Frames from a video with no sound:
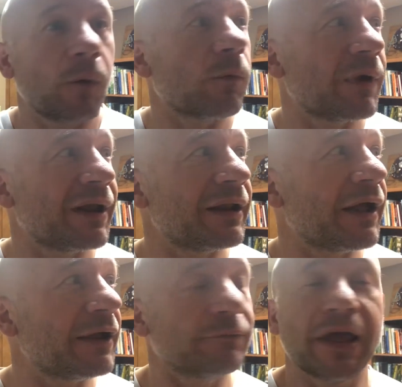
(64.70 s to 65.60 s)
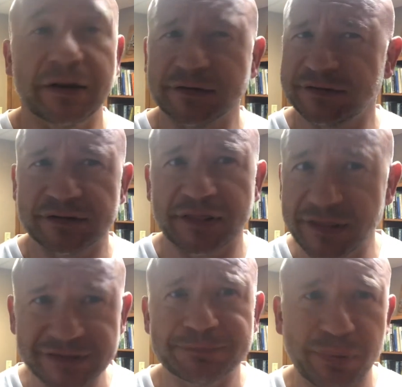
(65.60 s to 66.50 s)
when I read it,
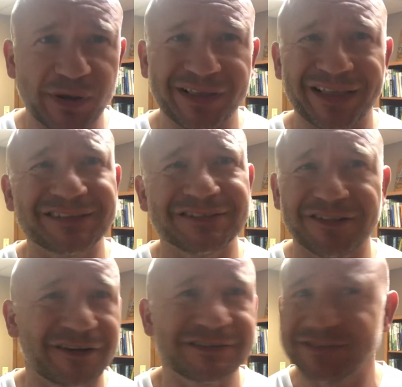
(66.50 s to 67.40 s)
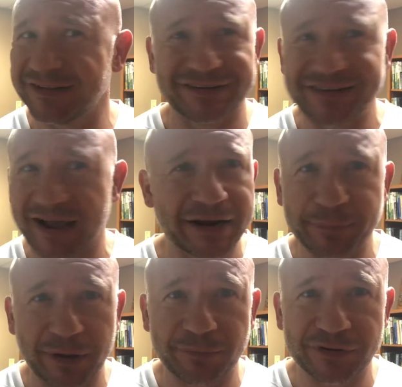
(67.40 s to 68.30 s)
this book is largely not
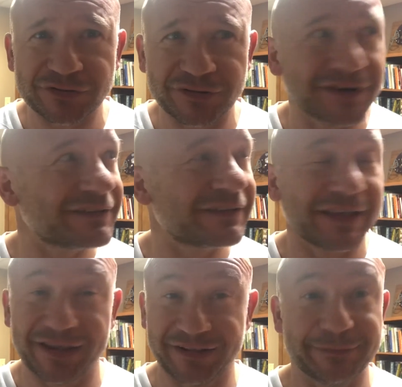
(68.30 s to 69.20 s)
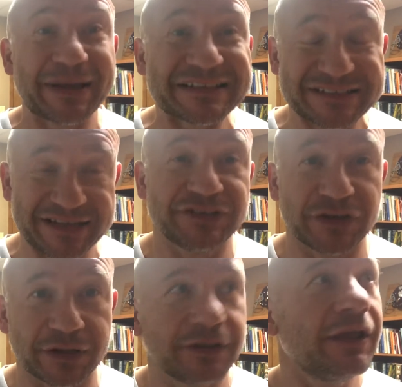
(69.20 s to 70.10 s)
about martial arts, and it's about teaching.